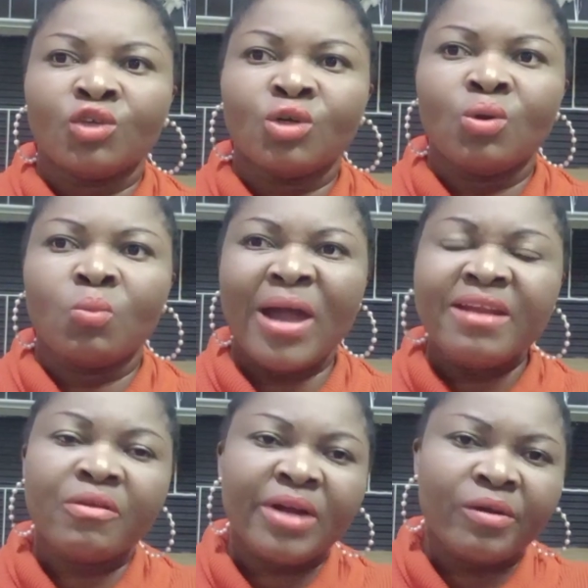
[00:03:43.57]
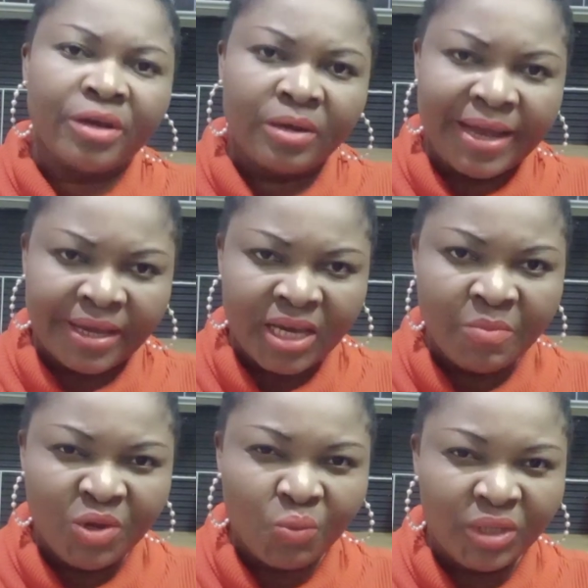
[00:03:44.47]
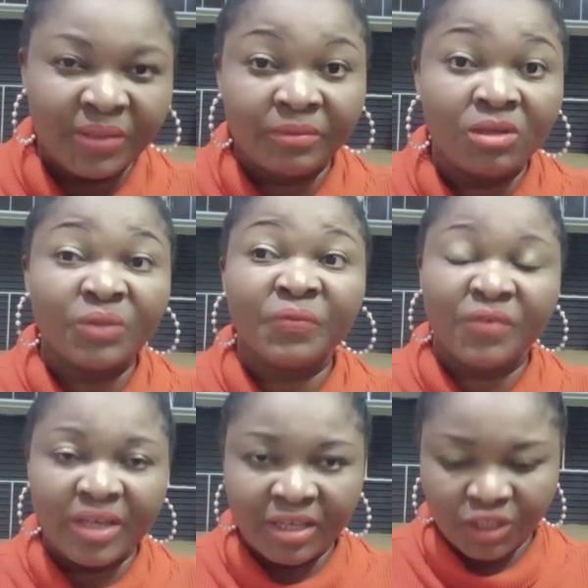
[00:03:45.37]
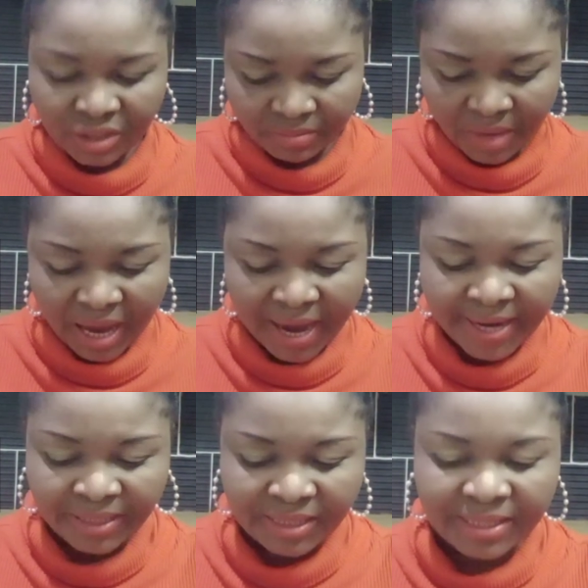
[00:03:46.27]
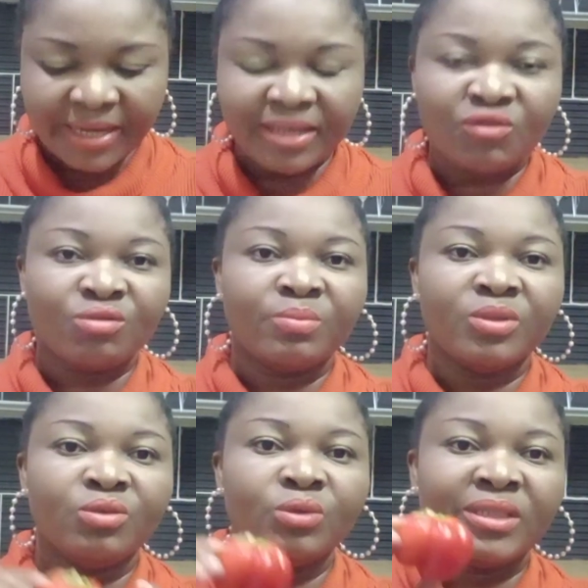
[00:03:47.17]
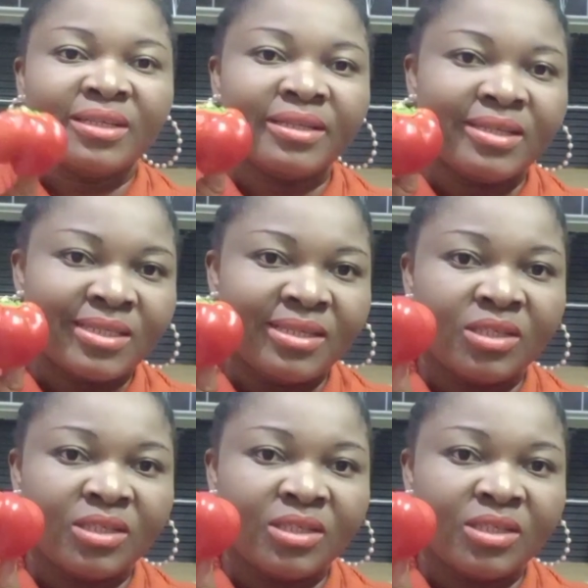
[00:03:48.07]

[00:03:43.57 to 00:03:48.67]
So when the red oil I came in with got finished, I decided to be using this.